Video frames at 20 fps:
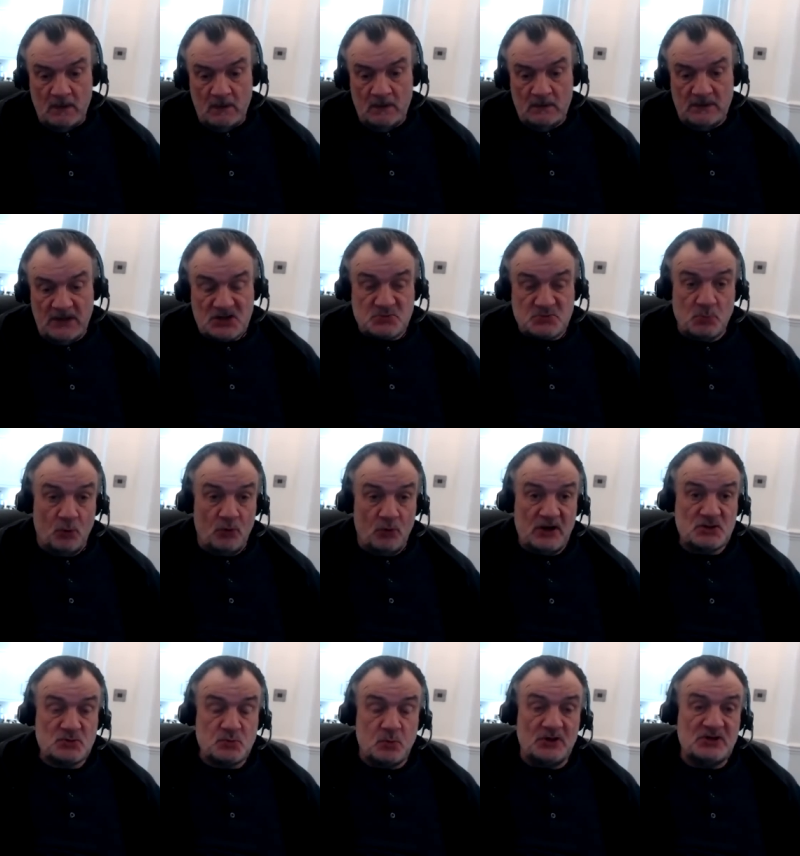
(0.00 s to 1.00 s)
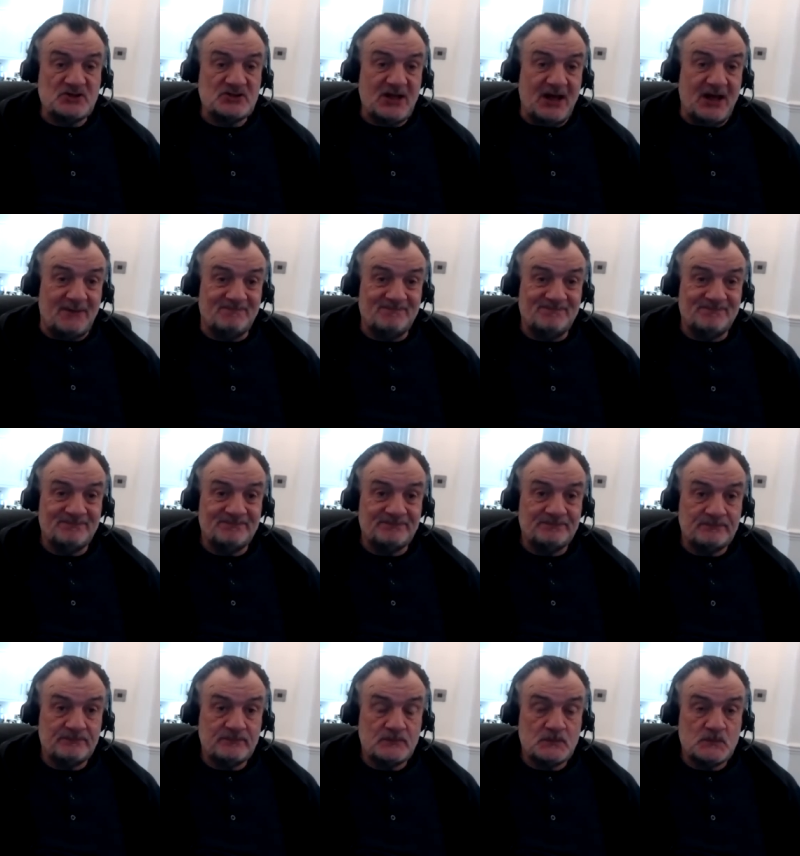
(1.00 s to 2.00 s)
that's more or less what he's done.
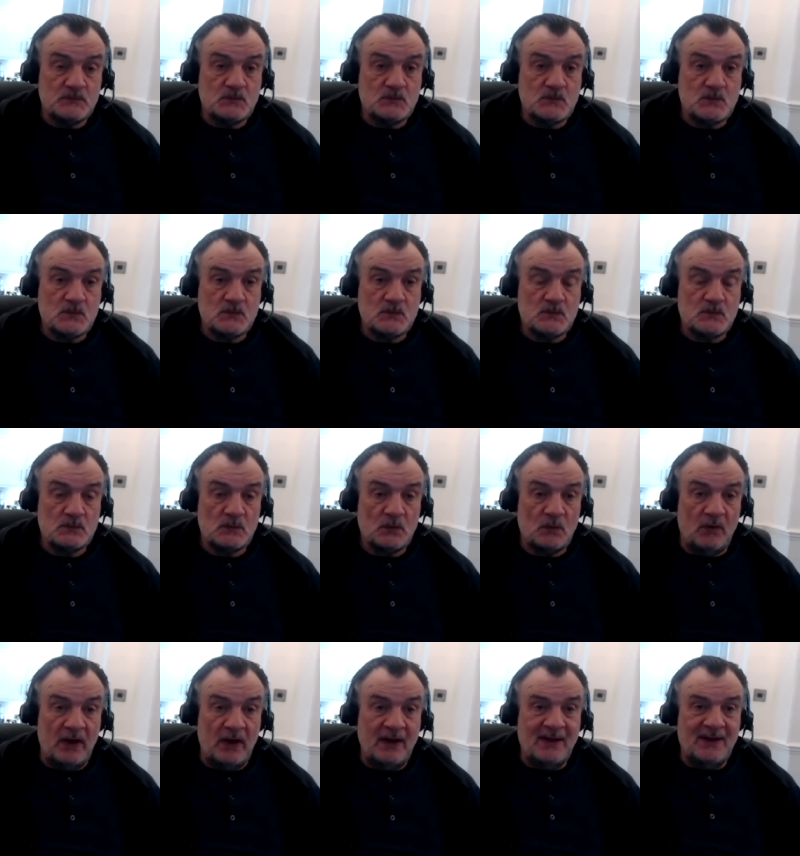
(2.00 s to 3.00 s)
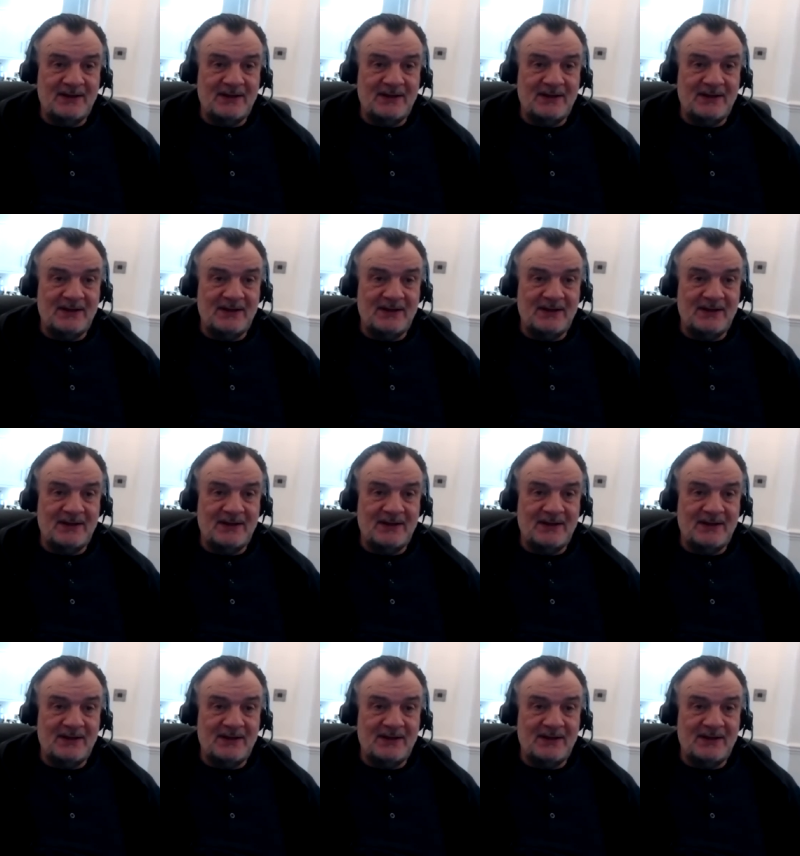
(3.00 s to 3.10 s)
Right?